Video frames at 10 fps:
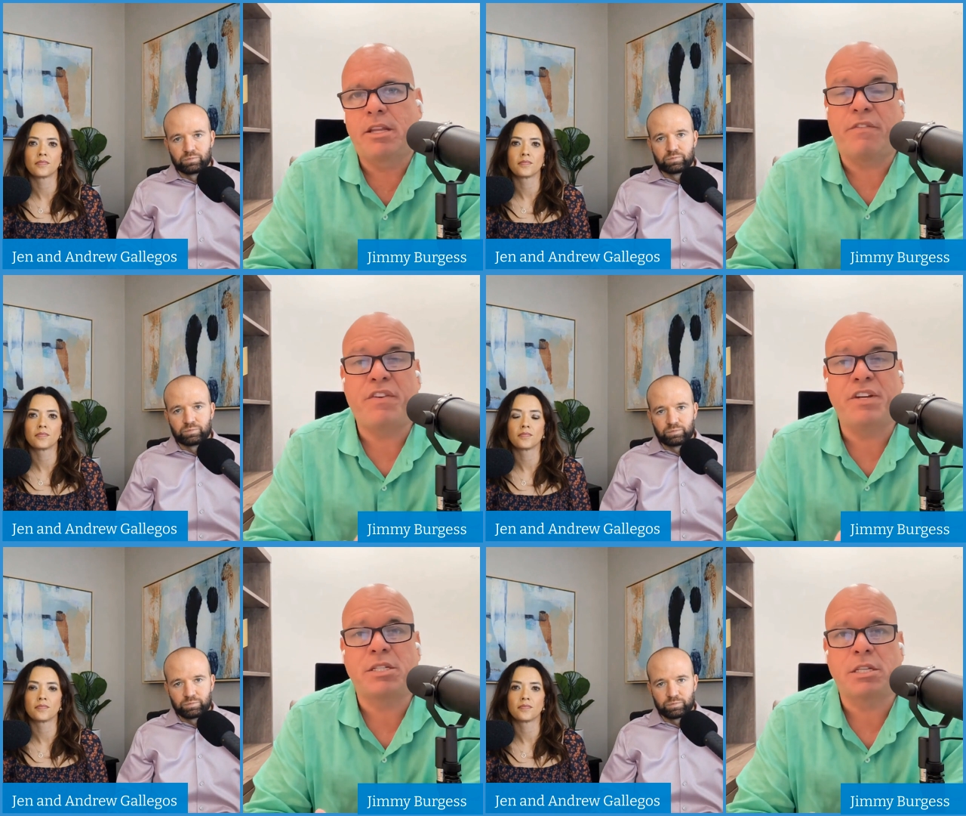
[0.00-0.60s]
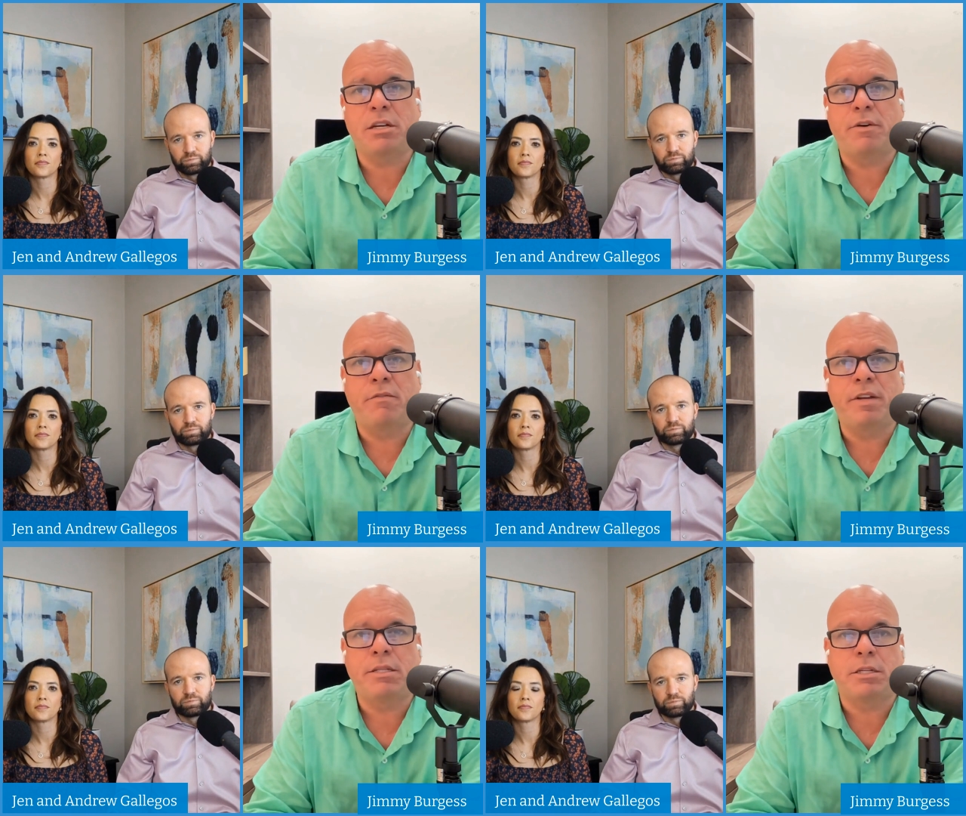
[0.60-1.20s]
Speaker 1: the efficiency of
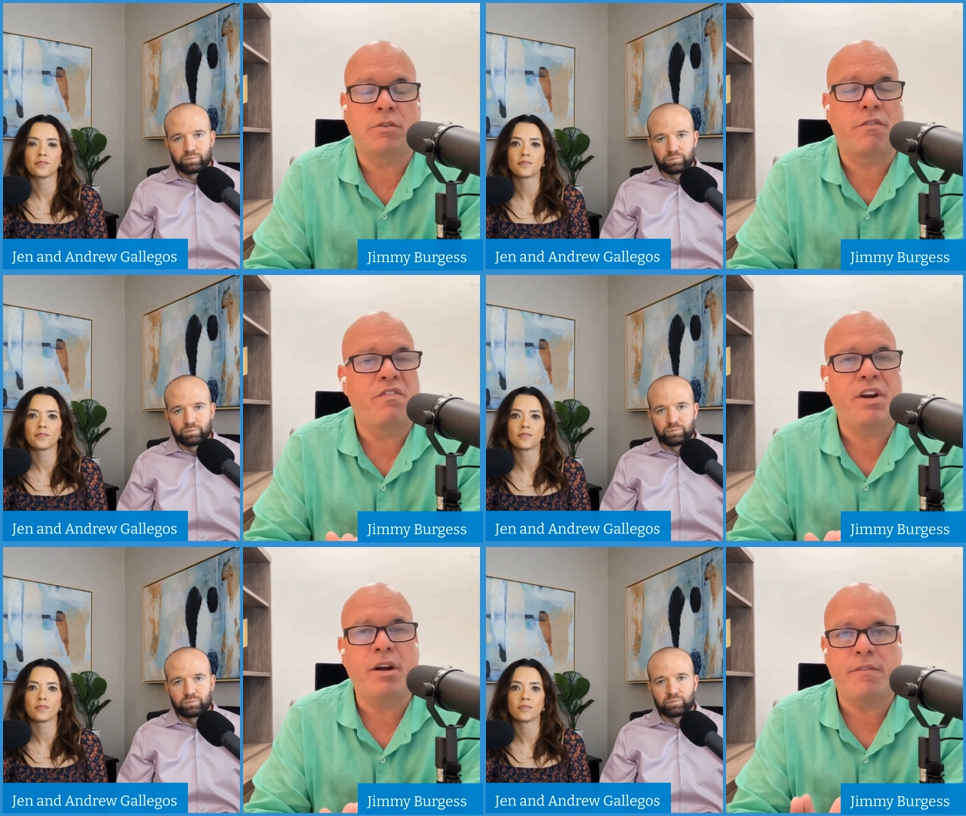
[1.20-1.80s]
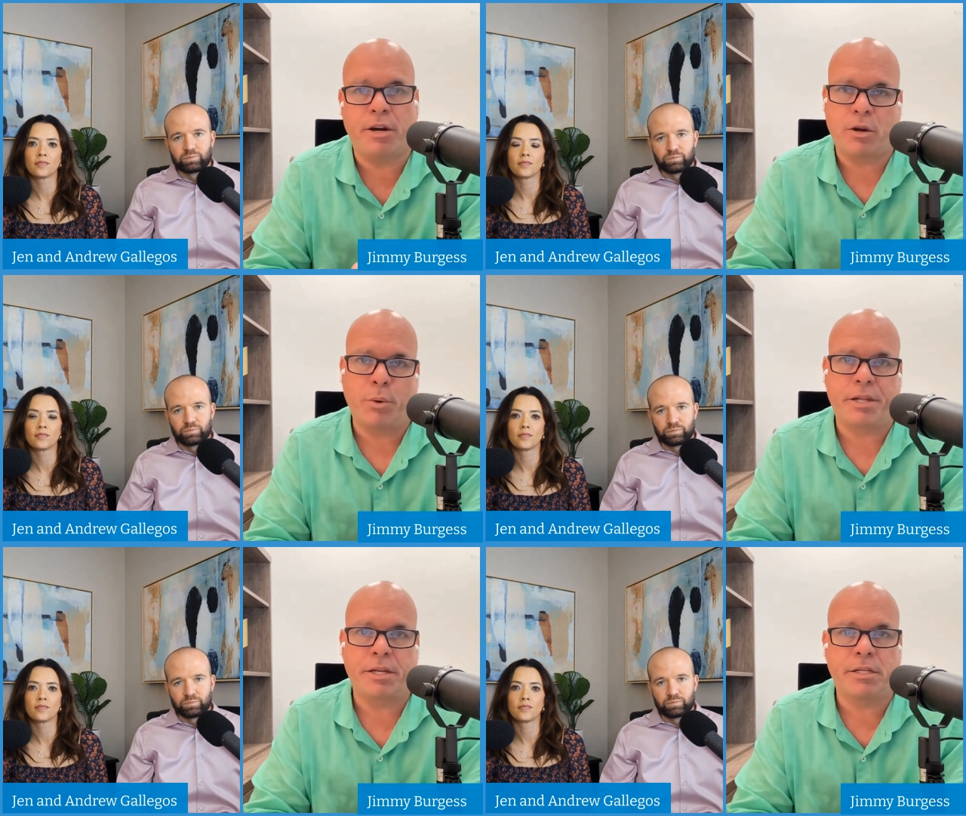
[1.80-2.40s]
your business very, very
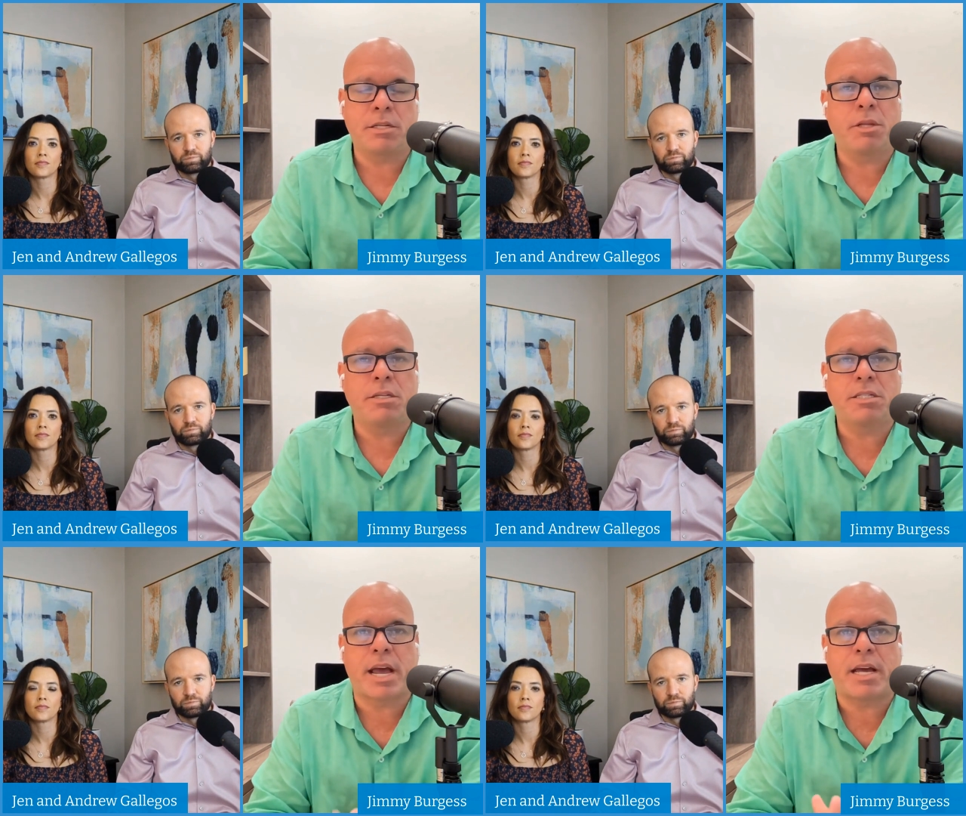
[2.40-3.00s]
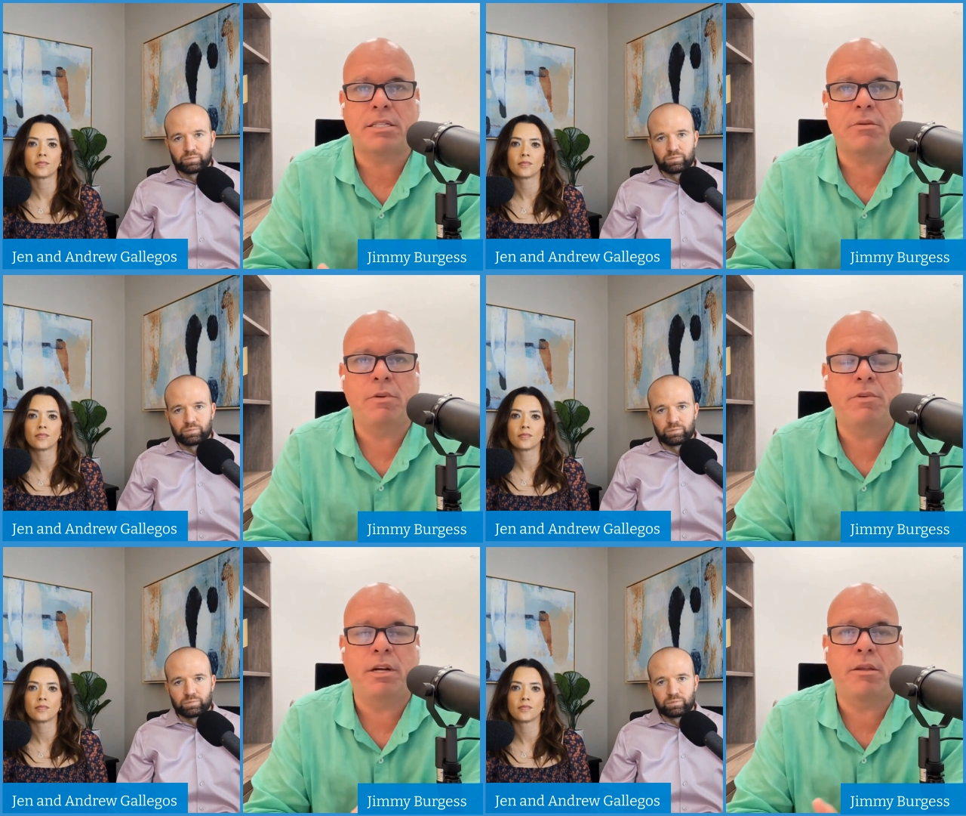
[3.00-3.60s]
quickly. And some of these tasks that
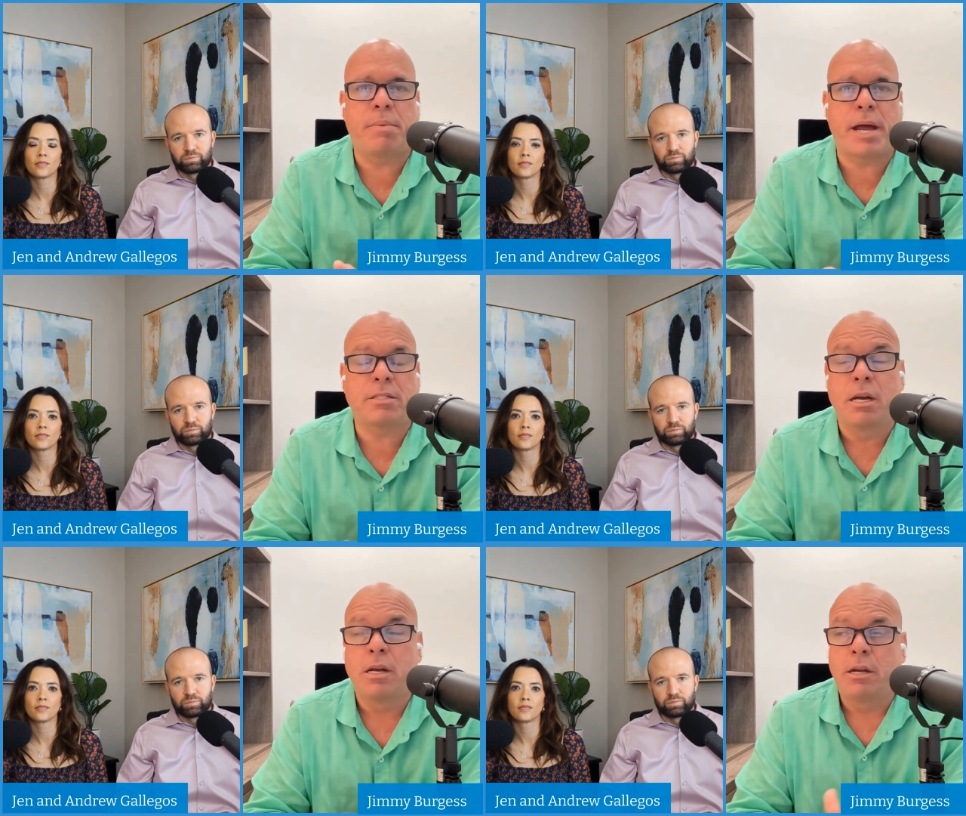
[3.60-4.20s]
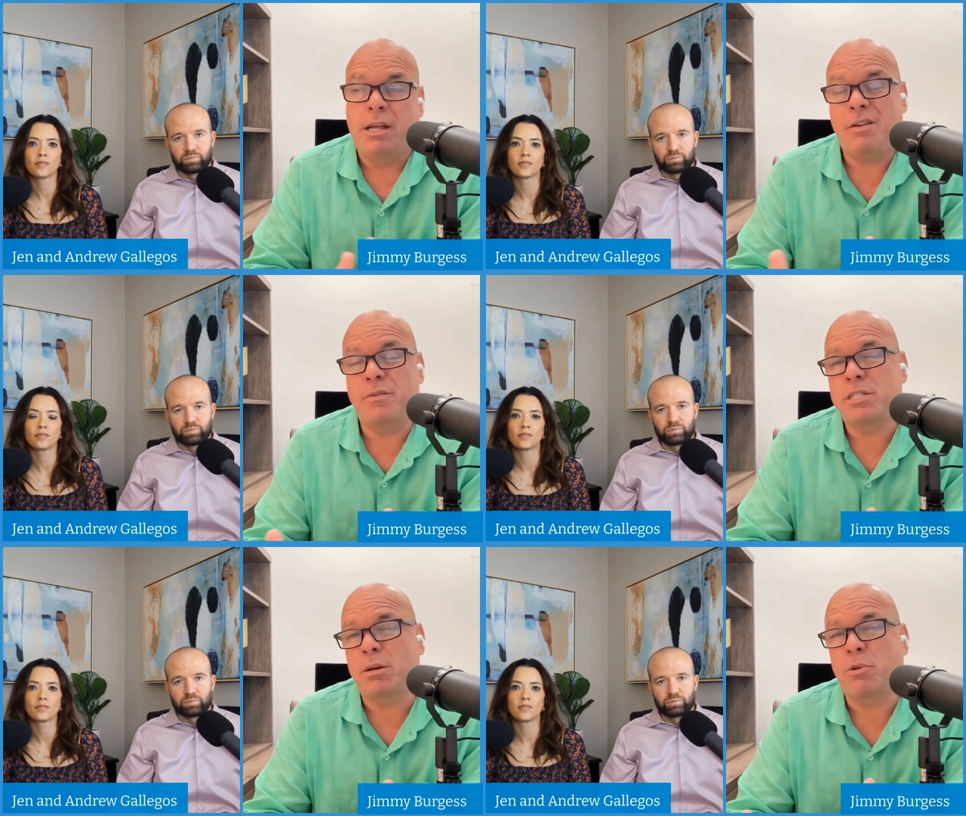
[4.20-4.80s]
we've done in the past,
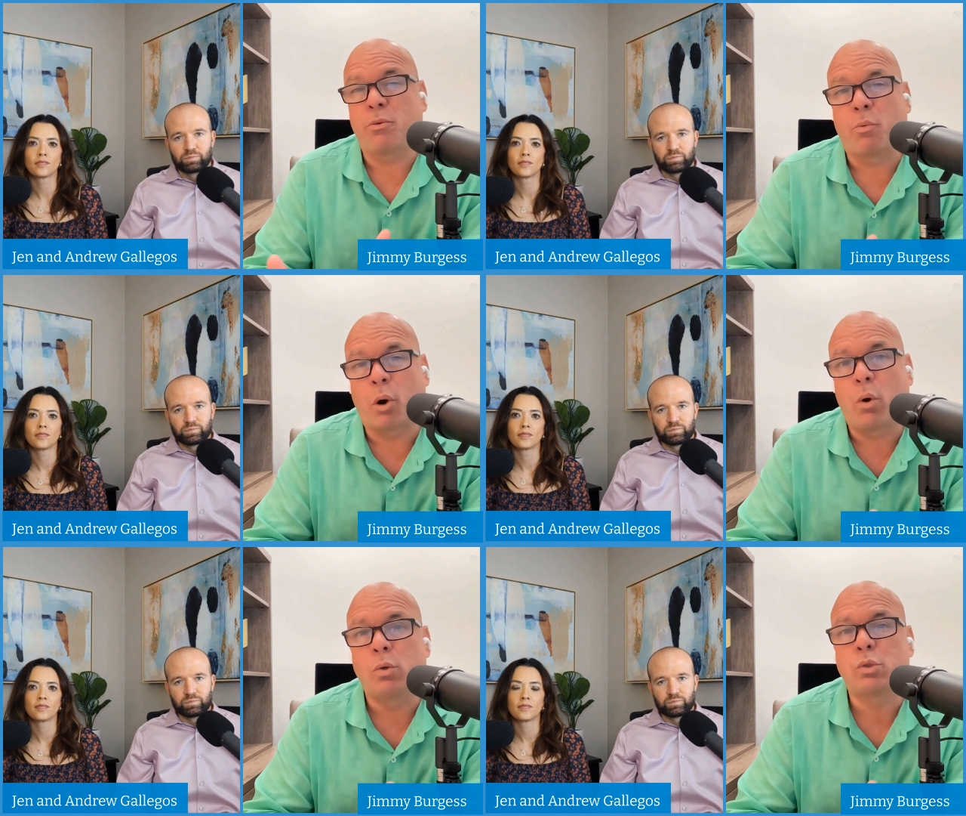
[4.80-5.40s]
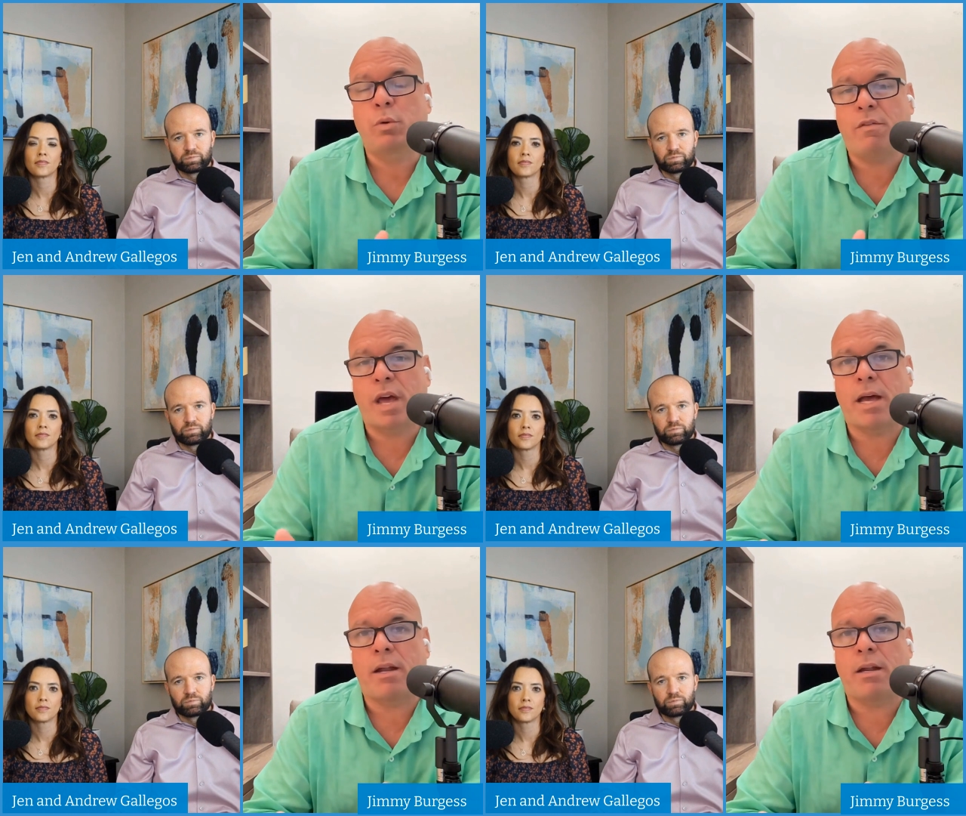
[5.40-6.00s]
even some of the roles we've had